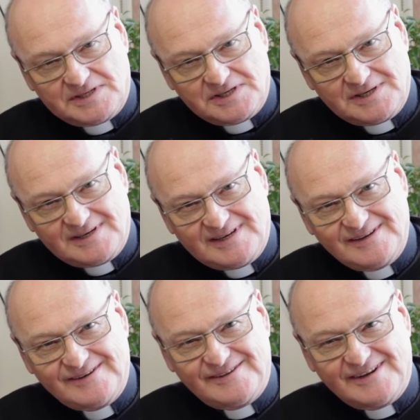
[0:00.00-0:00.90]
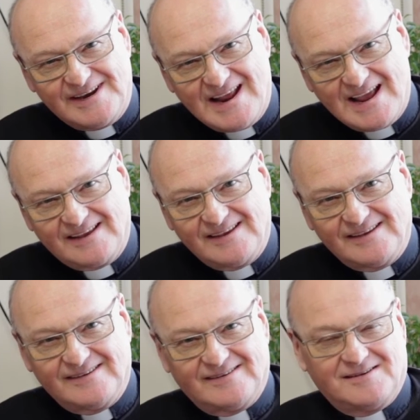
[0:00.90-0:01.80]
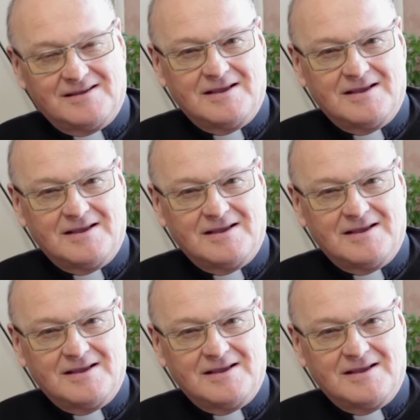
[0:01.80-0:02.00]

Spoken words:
still the nagging